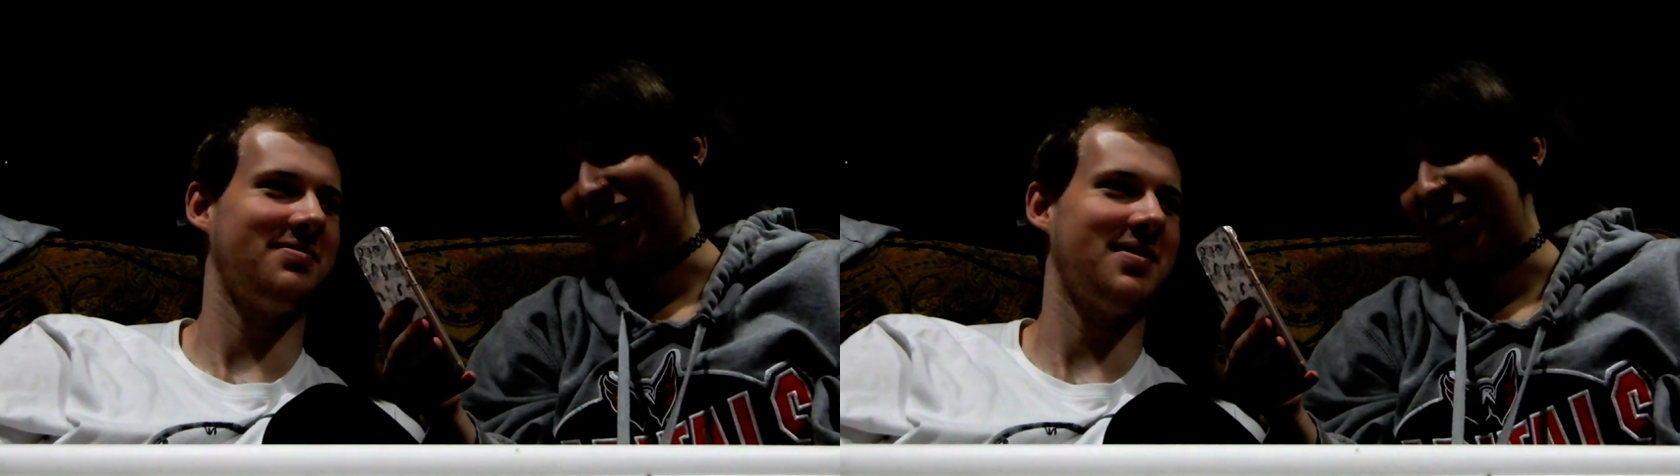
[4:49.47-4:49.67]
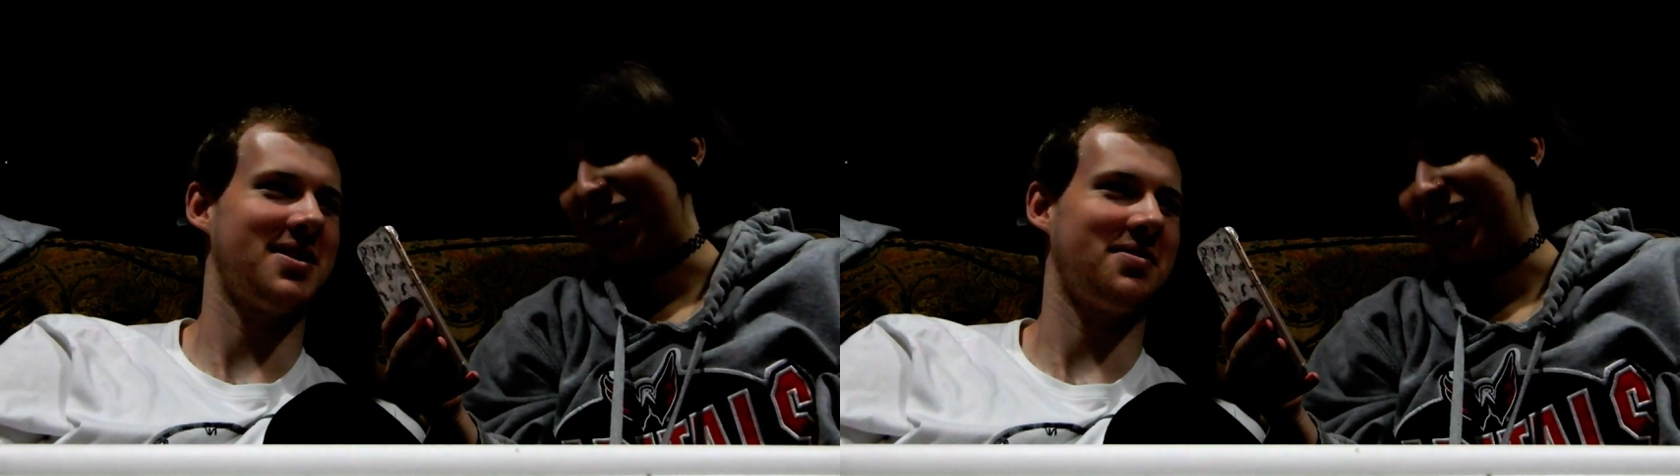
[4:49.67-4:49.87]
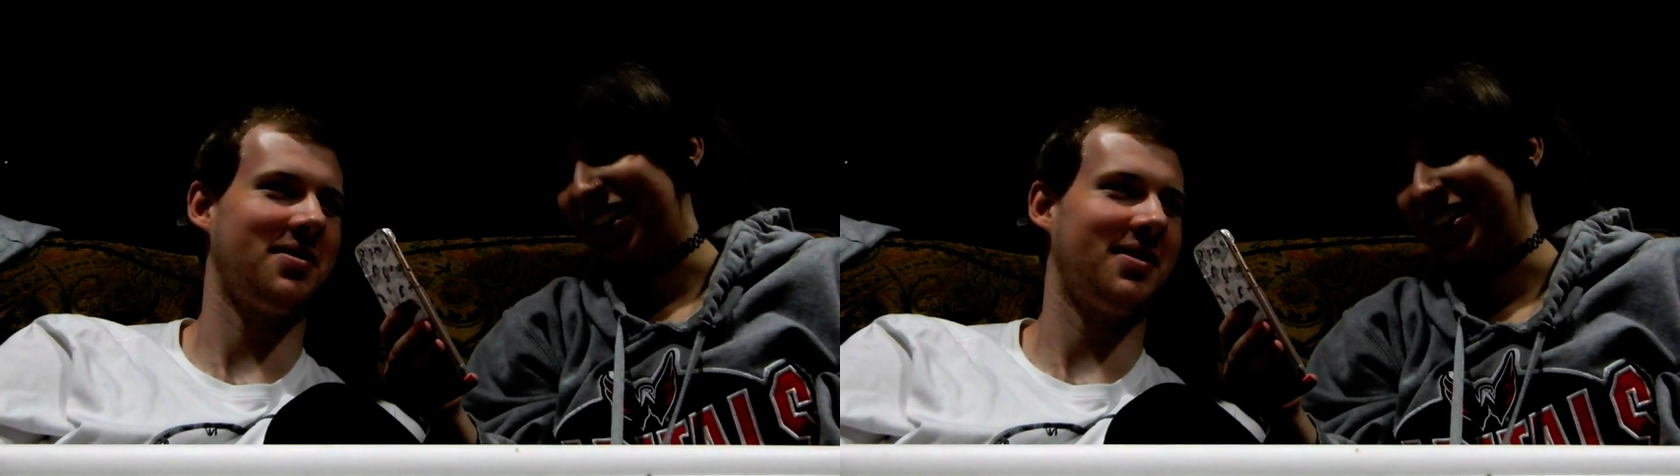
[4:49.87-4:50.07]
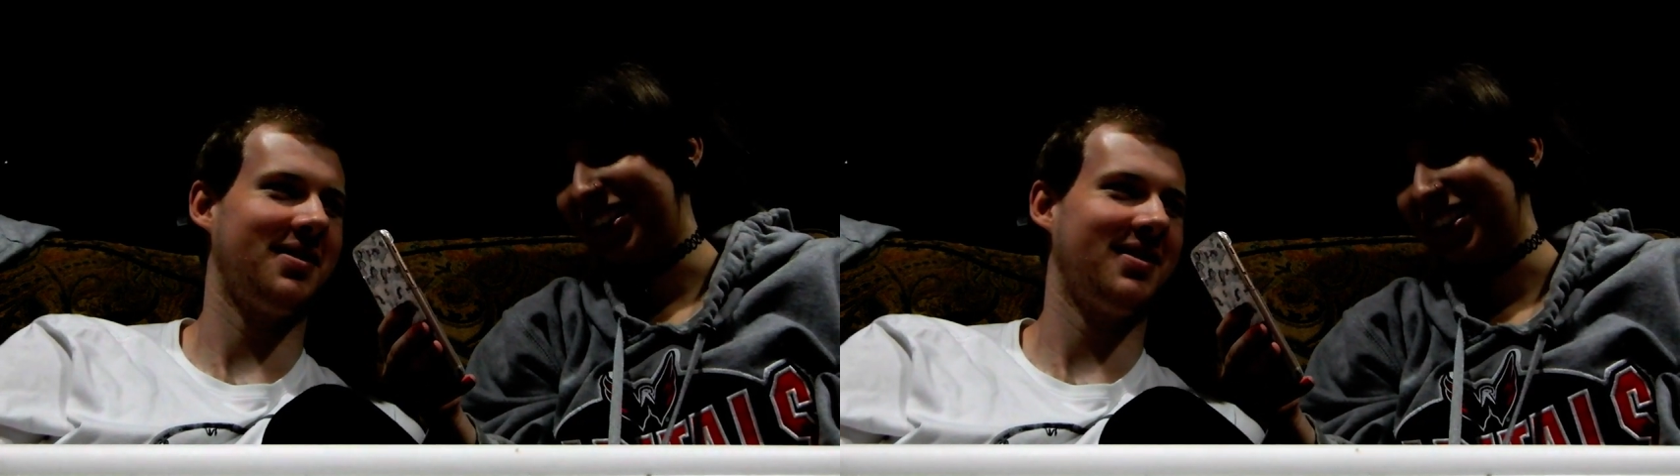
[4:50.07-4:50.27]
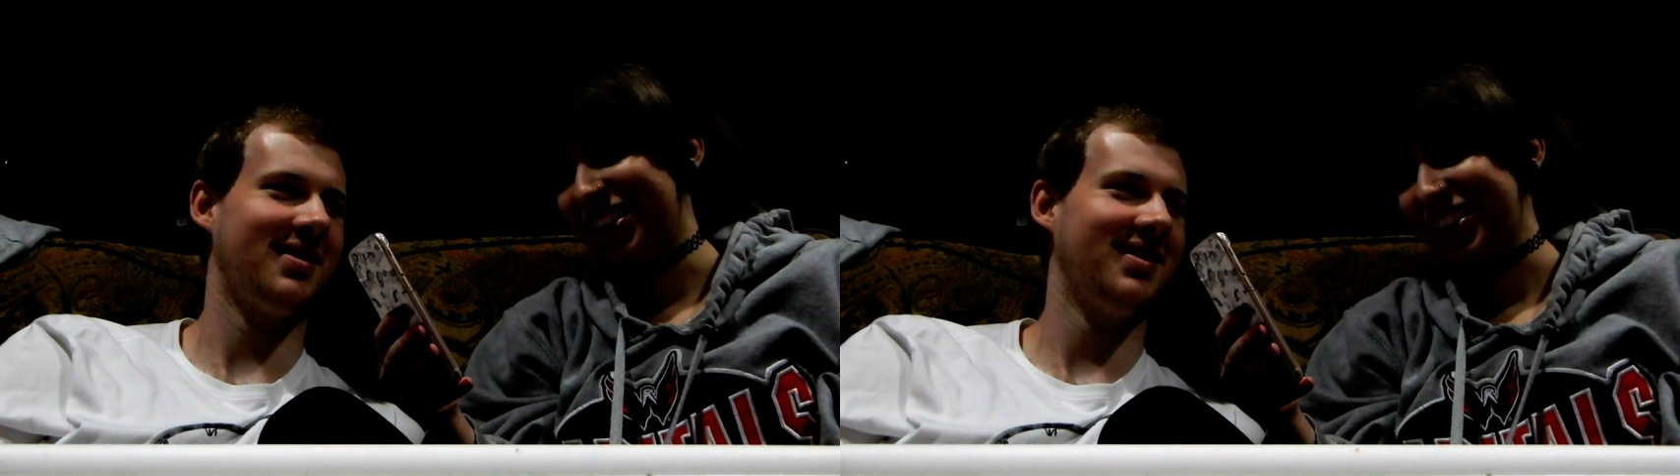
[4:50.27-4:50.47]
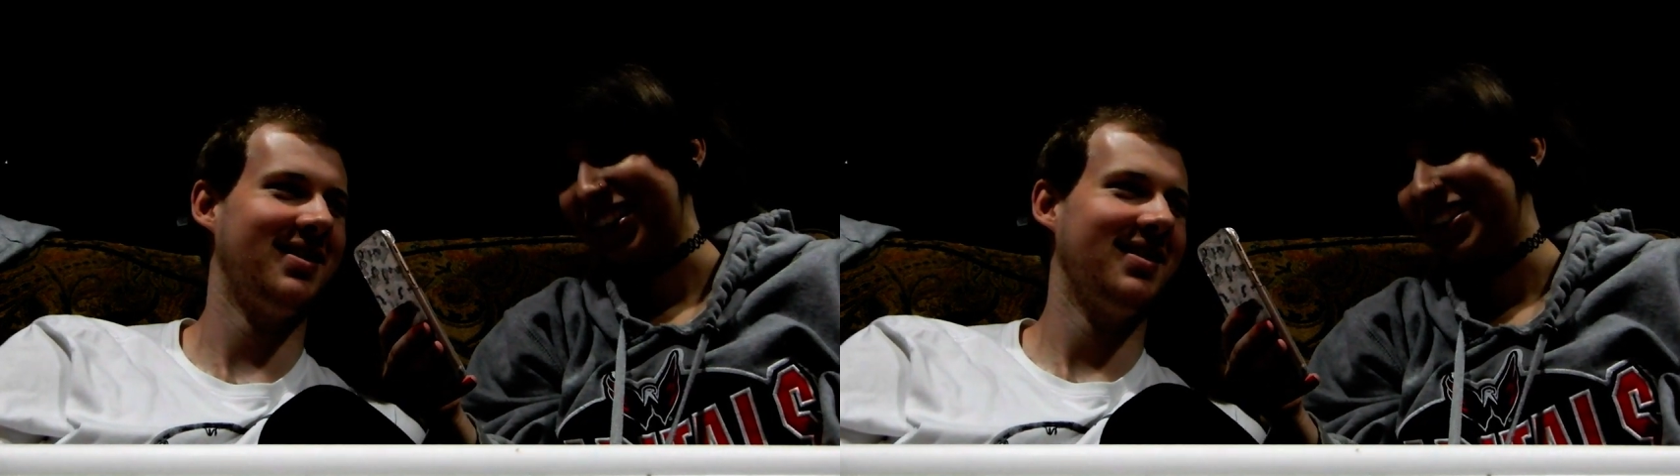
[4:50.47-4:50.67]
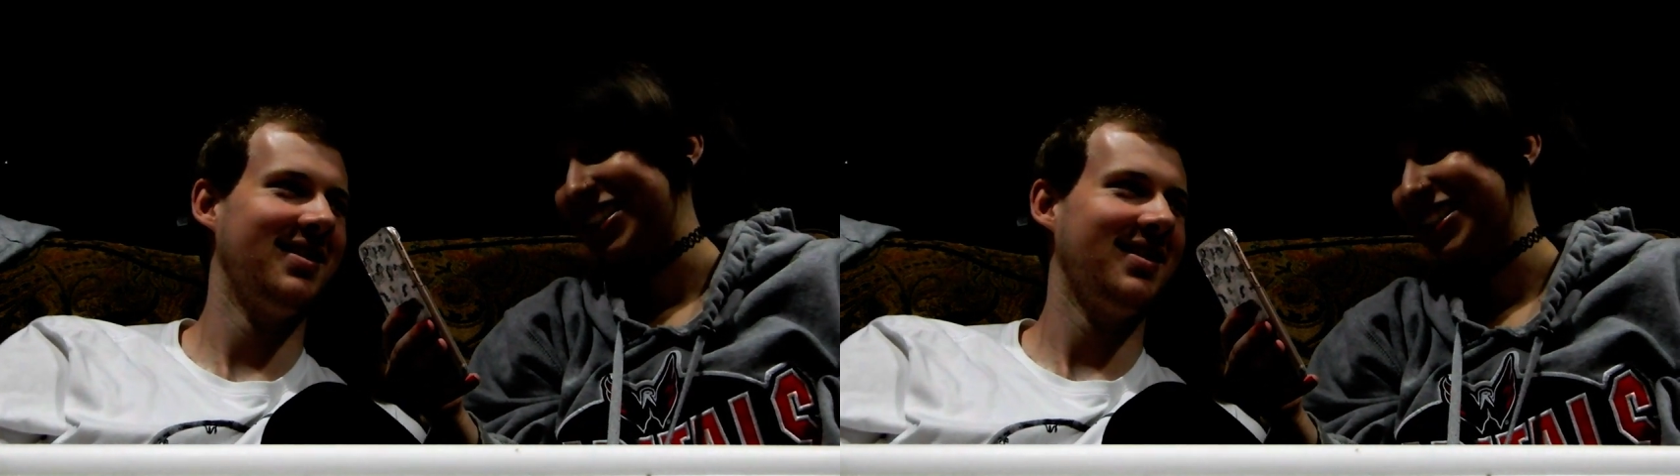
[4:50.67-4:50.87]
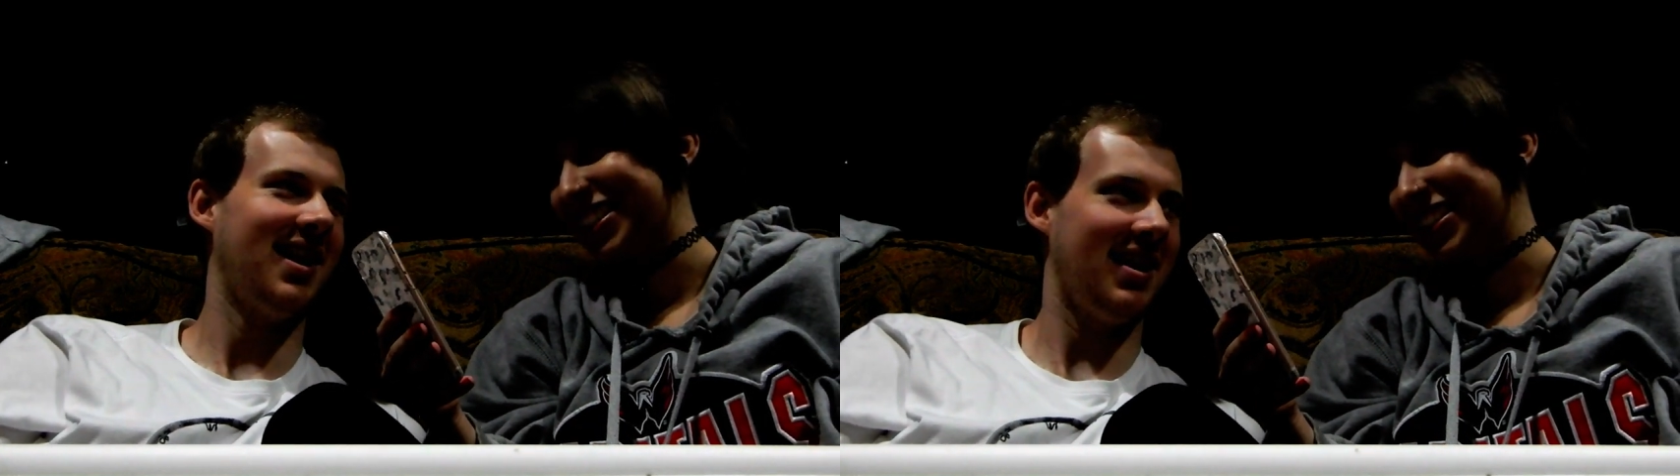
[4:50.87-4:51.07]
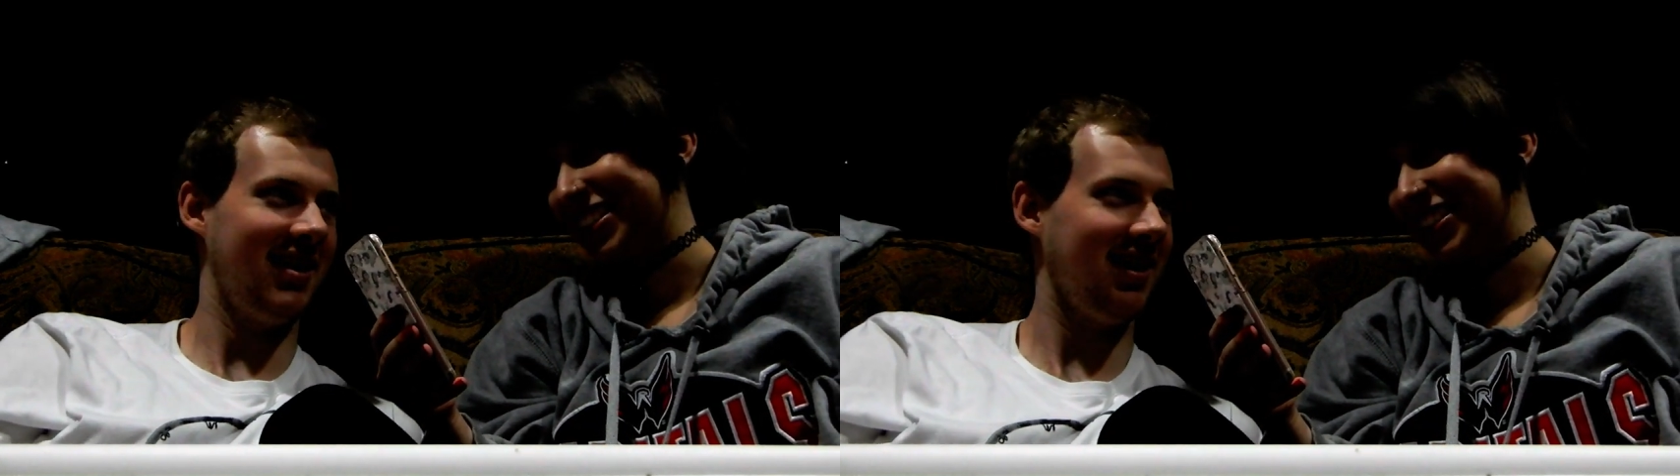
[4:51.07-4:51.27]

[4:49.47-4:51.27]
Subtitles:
messing with you. I